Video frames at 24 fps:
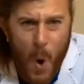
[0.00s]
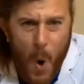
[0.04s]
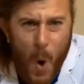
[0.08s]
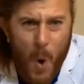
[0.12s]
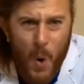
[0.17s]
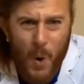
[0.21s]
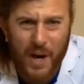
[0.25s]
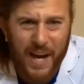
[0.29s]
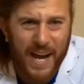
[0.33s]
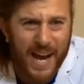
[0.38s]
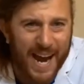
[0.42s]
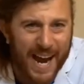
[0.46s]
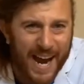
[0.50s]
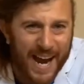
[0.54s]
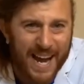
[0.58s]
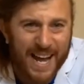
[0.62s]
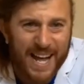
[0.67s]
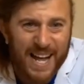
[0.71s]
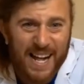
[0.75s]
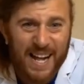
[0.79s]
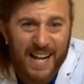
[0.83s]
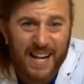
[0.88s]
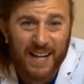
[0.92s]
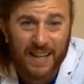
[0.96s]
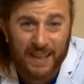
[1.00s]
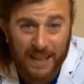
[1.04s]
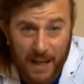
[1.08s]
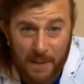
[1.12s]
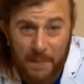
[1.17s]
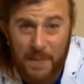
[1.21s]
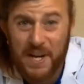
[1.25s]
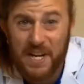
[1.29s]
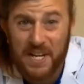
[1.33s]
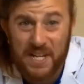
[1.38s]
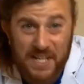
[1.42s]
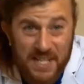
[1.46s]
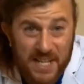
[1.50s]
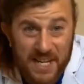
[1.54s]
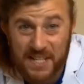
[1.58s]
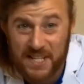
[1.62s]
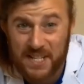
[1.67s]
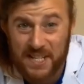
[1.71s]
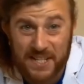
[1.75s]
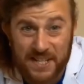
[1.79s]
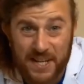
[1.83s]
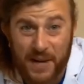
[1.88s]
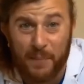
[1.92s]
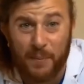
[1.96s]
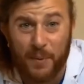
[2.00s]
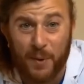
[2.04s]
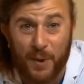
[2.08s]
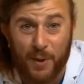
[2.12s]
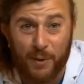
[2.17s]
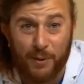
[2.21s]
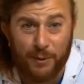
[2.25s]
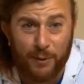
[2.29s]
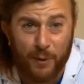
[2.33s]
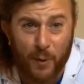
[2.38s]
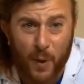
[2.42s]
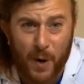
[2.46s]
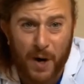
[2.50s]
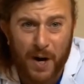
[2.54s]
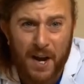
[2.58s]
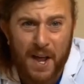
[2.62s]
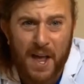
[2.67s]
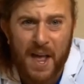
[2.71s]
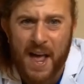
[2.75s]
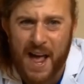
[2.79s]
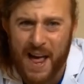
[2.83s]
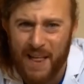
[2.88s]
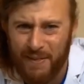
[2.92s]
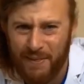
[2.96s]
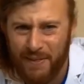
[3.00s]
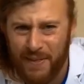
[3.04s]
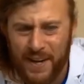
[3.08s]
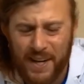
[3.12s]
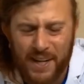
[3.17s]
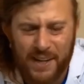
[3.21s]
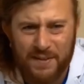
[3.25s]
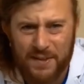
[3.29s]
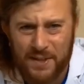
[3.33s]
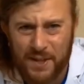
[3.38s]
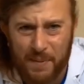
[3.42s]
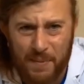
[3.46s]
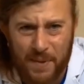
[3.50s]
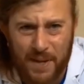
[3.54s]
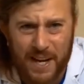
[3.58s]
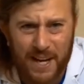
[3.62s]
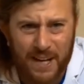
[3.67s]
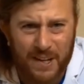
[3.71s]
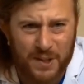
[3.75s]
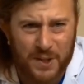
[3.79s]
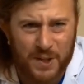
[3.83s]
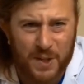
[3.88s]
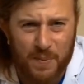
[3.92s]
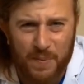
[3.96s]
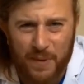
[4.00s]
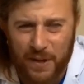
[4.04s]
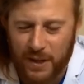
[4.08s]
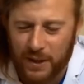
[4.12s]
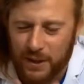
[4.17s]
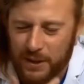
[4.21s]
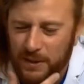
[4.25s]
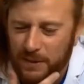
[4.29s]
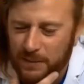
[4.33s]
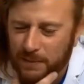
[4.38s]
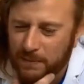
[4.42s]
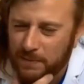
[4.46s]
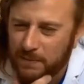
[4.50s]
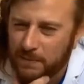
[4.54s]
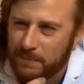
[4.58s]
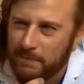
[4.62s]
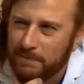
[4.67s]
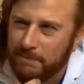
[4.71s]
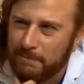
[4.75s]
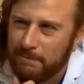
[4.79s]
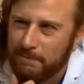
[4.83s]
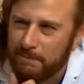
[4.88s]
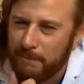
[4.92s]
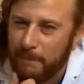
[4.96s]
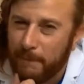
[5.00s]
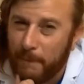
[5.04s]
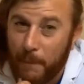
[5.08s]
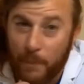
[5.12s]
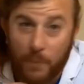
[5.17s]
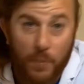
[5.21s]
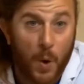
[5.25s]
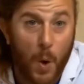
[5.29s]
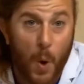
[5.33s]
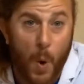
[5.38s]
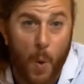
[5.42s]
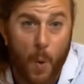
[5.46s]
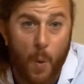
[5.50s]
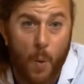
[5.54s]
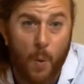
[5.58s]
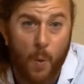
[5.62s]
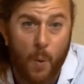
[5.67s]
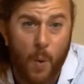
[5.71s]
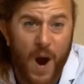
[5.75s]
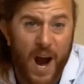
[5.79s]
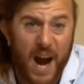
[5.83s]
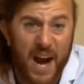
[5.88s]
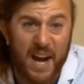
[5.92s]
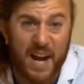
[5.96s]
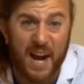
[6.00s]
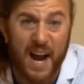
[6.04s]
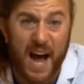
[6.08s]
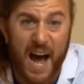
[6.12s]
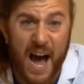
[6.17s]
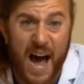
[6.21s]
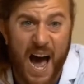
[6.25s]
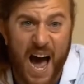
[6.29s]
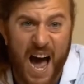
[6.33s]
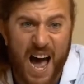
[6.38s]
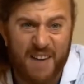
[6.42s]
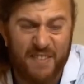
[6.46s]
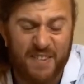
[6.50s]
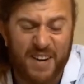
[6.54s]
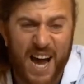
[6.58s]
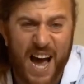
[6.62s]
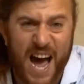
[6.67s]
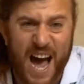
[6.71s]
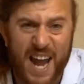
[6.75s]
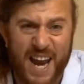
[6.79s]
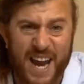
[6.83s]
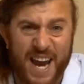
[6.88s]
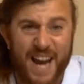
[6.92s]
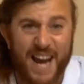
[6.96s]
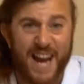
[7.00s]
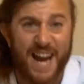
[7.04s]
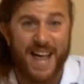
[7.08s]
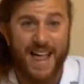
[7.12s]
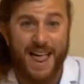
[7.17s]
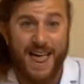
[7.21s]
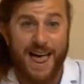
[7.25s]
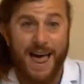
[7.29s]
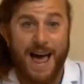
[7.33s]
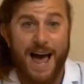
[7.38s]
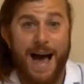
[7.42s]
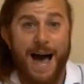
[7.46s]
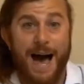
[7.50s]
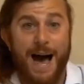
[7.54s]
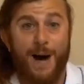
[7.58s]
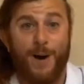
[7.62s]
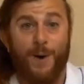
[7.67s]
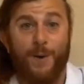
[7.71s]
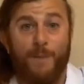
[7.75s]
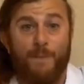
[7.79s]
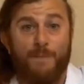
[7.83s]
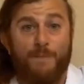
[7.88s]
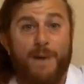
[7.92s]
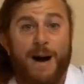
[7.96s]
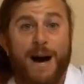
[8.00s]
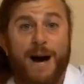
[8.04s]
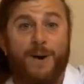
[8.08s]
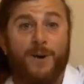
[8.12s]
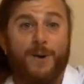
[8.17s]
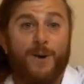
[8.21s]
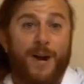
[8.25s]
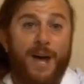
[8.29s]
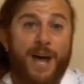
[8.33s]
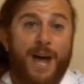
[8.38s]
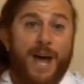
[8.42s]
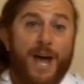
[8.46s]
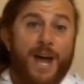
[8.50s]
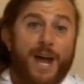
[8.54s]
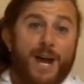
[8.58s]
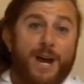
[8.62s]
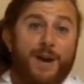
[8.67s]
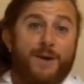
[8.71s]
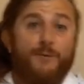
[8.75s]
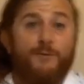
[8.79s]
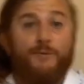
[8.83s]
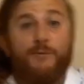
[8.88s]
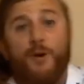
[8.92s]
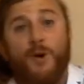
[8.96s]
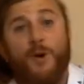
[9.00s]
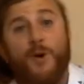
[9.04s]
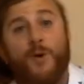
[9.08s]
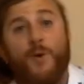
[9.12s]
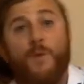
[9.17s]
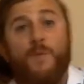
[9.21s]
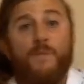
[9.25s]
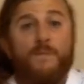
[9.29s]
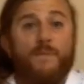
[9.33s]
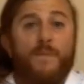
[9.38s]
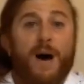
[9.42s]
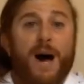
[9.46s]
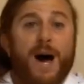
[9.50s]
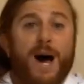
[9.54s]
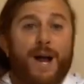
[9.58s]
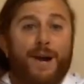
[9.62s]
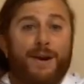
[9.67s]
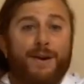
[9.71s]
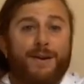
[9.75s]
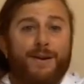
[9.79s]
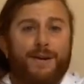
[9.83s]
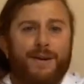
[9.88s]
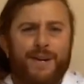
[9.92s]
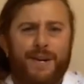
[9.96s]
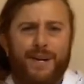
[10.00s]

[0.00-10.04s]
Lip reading: Okay, let me disassemble the fort and think of something else to build. Wait, I've got it. How about a robot?